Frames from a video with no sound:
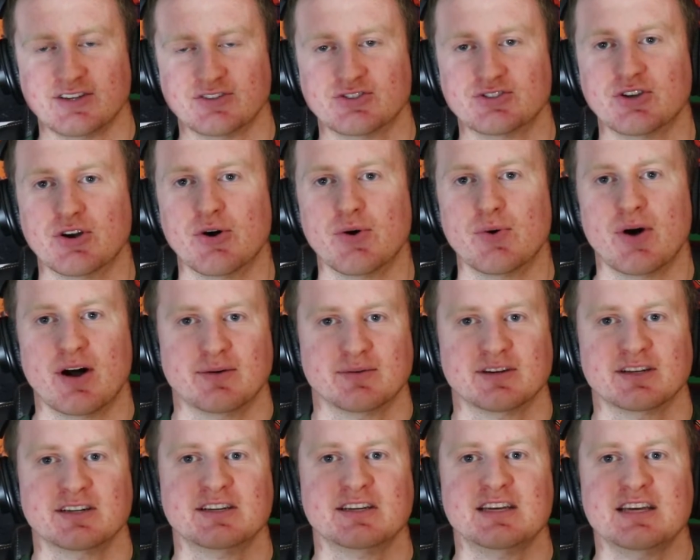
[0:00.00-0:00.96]
so I'm
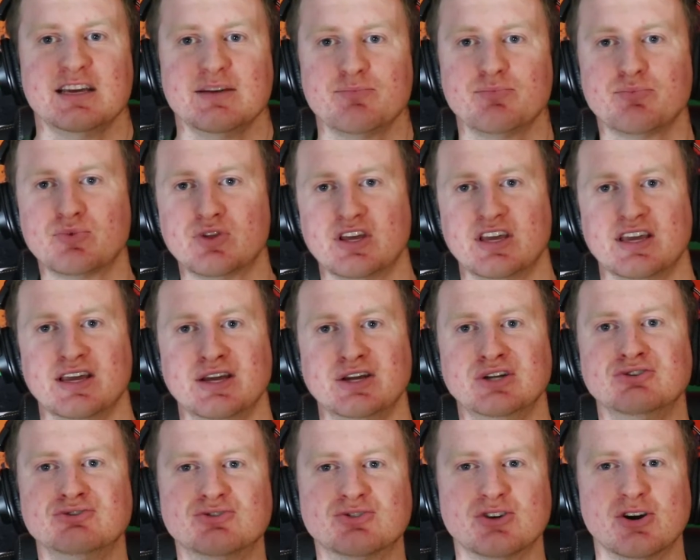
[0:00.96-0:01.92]
going to keep the
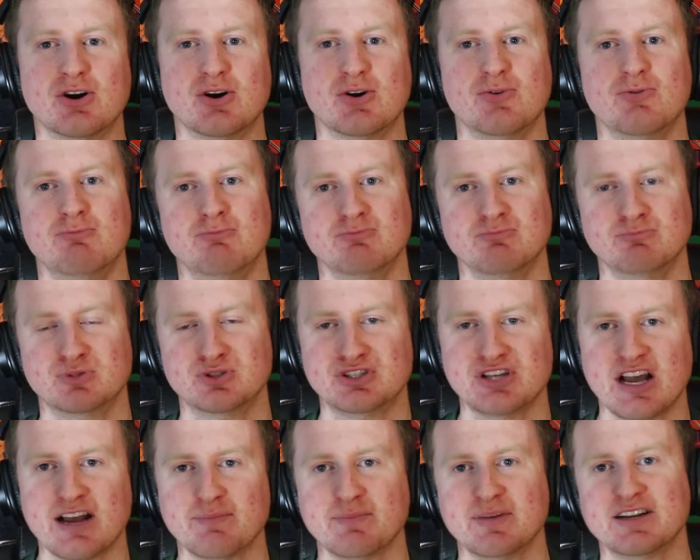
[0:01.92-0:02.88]
intro
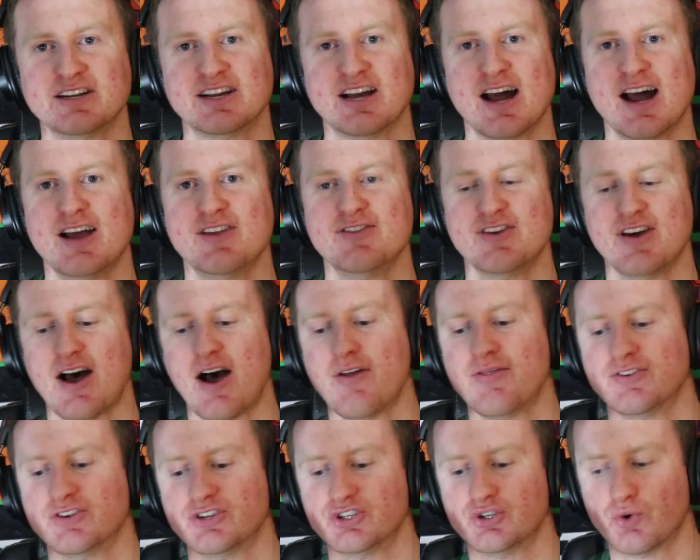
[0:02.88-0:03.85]
segment kind of
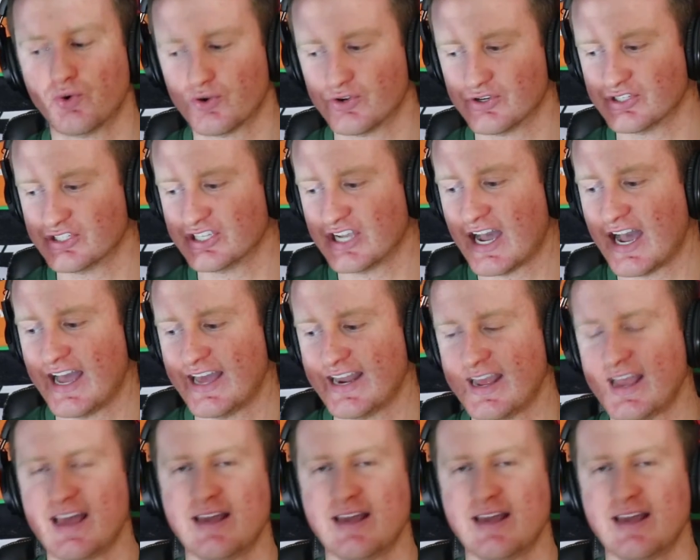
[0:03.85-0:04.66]
on the shorter side.